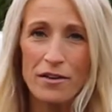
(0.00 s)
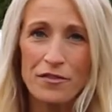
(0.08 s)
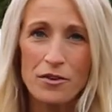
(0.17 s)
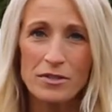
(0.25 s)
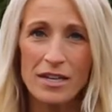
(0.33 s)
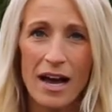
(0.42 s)
a
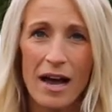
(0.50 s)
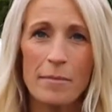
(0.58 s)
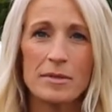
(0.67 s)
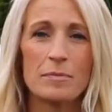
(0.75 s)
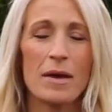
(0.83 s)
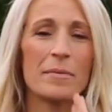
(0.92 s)
few
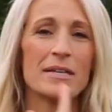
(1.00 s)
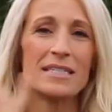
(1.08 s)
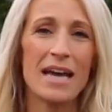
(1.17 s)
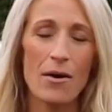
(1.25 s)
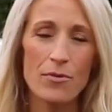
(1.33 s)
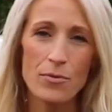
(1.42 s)
times, maybe
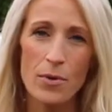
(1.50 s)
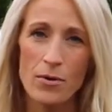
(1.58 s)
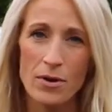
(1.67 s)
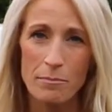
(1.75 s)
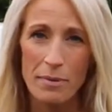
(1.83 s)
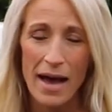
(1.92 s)
down the
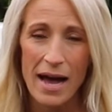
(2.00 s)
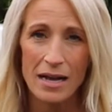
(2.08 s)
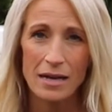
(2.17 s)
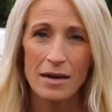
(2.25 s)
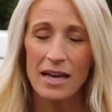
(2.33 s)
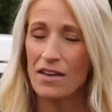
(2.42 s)
road and
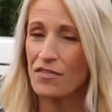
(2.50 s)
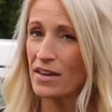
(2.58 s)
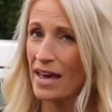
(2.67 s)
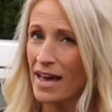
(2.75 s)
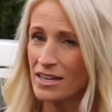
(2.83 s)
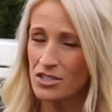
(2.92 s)
back, if you
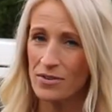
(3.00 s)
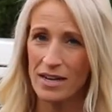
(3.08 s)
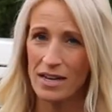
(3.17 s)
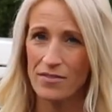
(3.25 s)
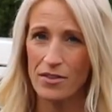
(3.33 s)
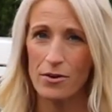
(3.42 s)
can't do
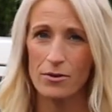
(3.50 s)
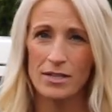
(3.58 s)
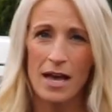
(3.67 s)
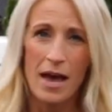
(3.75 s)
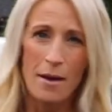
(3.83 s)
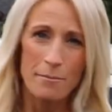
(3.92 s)
any of
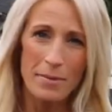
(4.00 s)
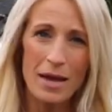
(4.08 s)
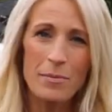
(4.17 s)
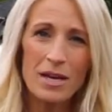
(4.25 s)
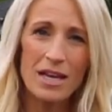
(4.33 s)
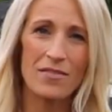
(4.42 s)
those,
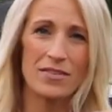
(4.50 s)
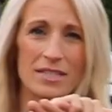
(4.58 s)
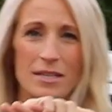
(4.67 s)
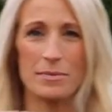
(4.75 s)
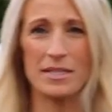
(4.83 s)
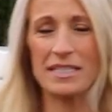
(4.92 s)
maybe even
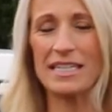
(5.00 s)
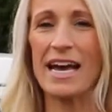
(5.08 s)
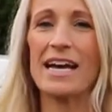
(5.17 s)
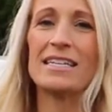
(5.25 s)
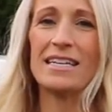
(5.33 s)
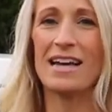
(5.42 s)
some
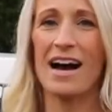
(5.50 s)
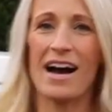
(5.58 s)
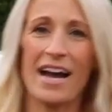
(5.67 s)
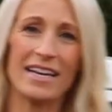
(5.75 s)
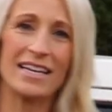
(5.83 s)
standing high